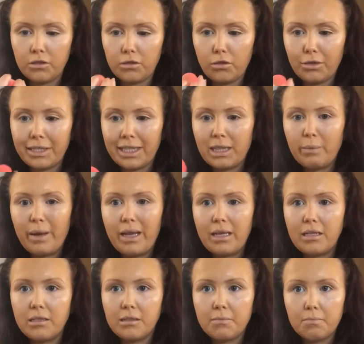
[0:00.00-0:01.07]
Go take the wee
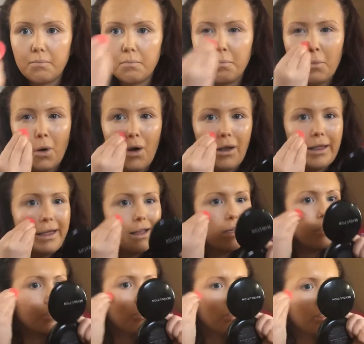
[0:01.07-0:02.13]
ball in
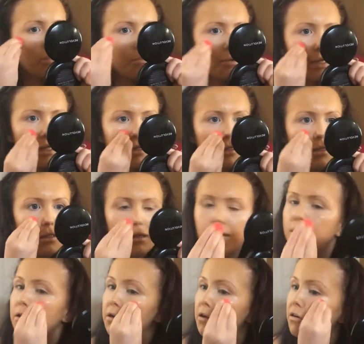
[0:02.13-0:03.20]
just to blend
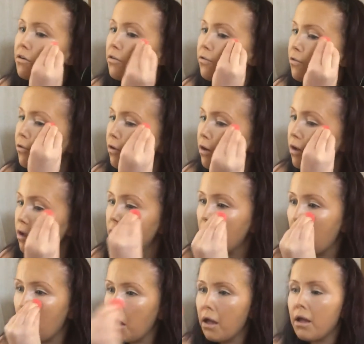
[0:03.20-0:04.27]
through,
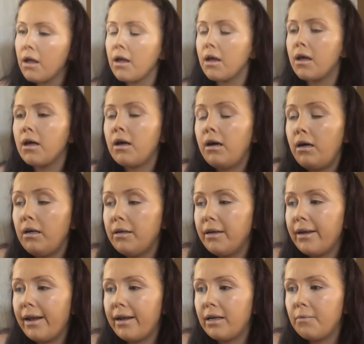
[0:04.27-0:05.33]
and
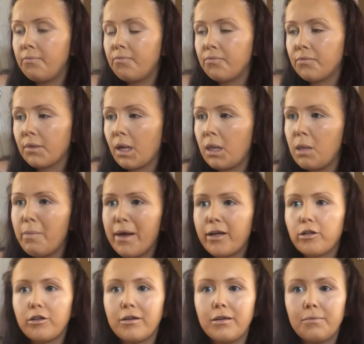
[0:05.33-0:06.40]
then
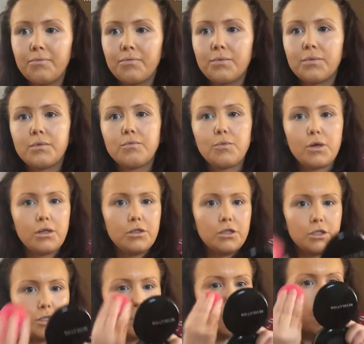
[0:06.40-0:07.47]
bigger one
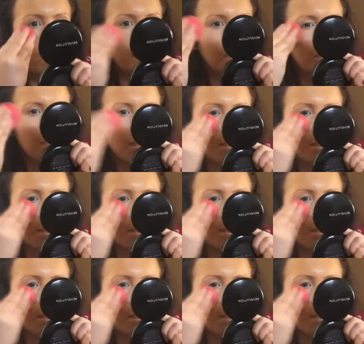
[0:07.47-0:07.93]
just to kind of